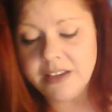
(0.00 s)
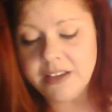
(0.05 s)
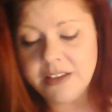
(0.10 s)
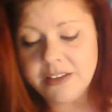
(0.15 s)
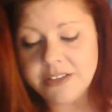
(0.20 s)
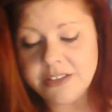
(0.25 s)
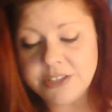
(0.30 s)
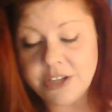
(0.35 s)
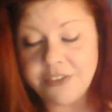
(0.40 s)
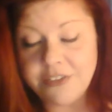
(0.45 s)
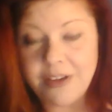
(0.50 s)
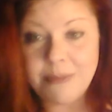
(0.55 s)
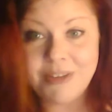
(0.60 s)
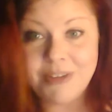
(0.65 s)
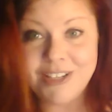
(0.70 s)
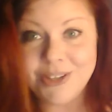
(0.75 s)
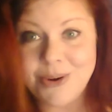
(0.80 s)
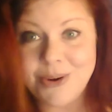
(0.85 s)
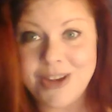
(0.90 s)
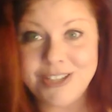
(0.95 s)
so if I'm going to
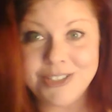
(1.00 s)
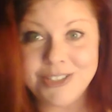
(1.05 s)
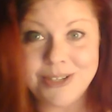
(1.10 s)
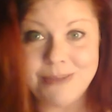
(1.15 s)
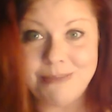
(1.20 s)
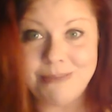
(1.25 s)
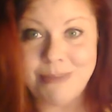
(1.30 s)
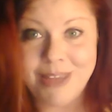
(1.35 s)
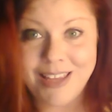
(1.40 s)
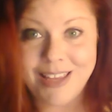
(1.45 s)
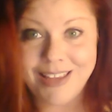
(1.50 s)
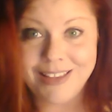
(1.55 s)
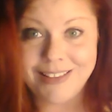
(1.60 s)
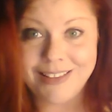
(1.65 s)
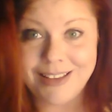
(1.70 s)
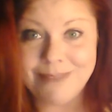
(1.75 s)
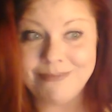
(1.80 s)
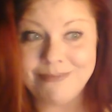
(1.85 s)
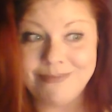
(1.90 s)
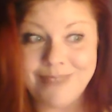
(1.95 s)
question me,
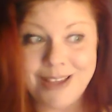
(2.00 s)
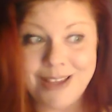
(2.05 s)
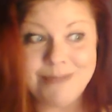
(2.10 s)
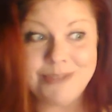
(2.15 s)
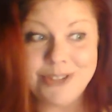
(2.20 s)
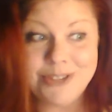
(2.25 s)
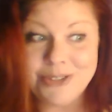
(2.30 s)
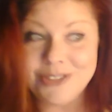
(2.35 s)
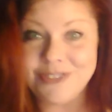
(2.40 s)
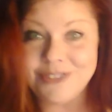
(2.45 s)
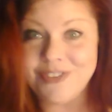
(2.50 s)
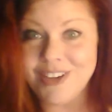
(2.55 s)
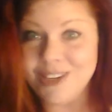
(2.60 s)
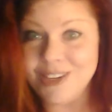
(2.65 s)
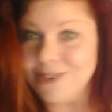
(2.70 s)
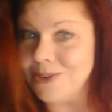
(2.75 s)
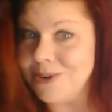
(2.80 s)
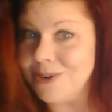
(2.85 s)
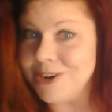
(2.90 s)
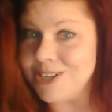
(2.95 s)
I'm sure as fuck going
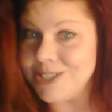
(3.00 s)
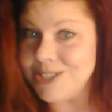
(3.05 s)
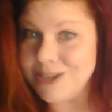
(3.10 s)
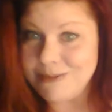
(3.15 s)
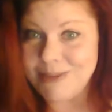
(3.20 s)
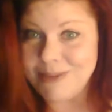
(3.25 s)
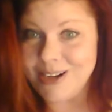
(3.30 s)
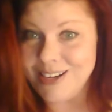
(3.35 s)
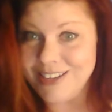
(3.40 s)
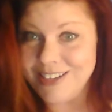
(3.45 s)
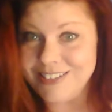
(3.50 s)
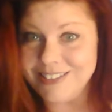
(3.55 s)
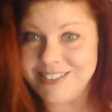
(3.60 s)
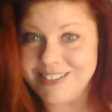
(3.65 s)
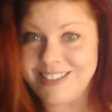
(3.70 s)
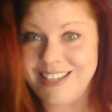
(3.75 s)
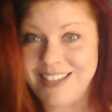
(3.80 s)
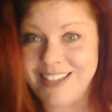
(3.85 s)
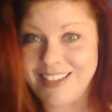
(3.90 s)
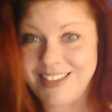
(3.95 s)
to question everybody else,
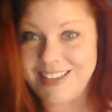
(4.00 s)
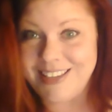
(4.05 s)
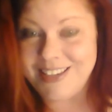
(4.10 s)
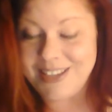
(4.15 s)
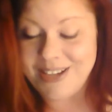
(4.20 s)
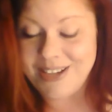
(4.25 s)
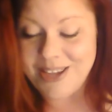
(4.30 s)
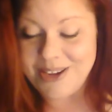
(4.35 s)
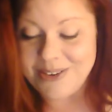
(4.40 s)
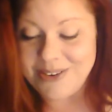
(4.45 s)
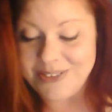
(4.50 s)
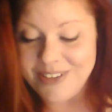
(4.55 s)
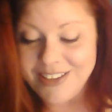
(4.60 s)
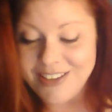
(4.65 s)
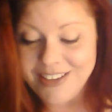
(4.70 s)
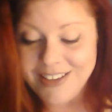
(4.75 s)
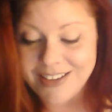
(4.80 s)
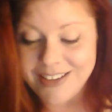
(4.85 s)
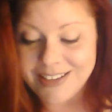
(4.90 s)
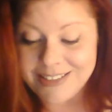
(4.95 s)

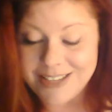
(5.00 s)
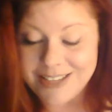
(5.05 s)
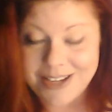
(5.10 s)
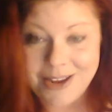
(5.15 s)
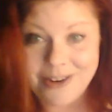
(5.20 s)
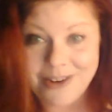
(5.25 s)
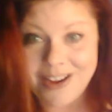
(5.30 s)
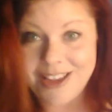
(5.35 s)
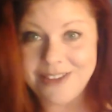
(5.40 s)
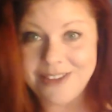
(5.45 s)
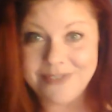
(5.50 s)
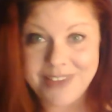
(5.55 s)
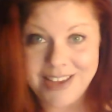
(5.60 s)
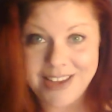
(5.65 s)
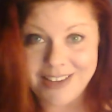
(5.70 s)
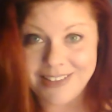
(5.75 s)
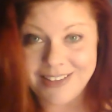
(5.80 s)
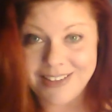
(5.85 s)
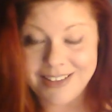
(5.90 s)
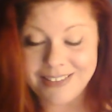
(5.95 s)
because I know I ain't faking
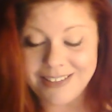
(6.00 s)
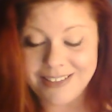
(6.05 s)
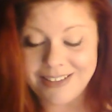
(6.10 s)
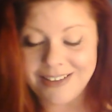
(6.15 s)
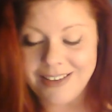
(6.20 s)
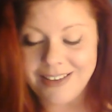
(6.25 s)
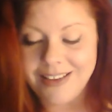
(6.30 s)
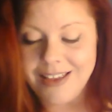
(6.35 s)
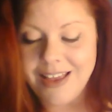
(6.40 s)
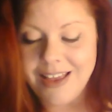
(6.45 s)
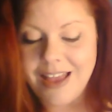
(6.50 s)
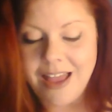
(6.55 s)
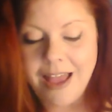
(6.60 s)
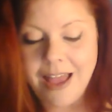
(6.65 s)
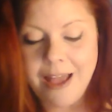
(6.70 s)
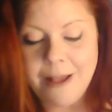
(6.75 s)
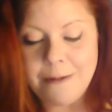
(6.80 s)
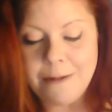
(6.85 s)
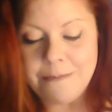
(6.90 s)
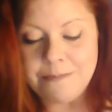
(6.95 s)
nothing.
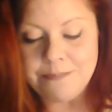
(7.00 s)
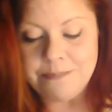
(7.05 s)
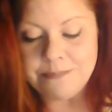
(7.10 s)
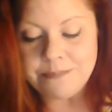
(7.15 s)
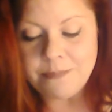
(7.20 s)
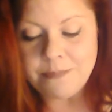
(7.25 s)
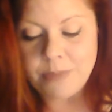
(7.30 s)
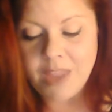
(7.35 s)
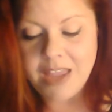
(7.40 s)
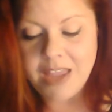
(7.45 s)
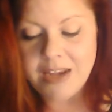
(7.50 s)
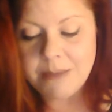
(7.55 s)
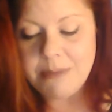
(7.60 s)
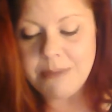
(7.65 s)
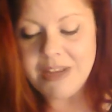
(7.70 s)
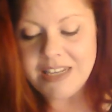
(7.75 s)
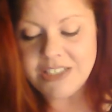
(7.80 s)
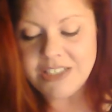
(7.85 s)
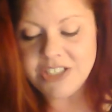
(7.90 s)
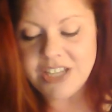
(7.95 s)
But
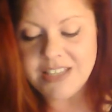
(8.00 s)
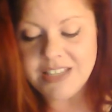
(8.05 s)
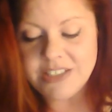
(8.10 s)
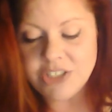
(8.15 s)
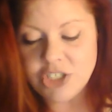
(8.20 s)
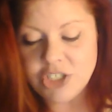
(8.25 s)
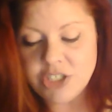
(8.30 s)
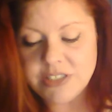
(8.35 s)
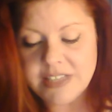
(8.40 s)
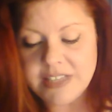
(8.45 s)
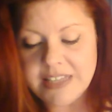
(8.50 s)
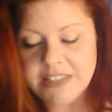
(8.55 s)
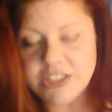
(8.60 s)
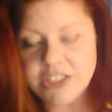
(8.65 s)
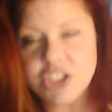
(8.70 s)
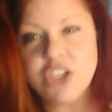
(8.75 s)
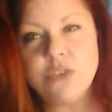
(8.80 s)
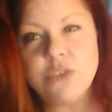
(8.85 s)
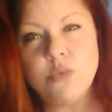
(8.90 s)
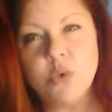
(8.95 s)
it's
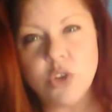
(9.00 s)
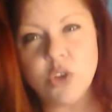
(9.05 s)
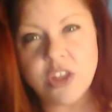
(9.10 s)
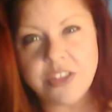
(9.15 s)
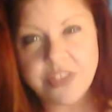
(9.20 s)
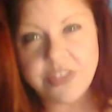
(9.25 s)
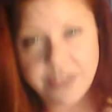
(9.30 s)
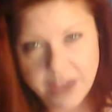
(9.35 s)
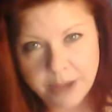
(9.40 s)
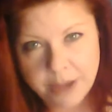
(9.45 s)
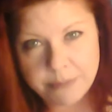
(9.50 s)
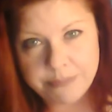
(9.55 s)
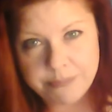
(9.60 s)
good rule of thumb.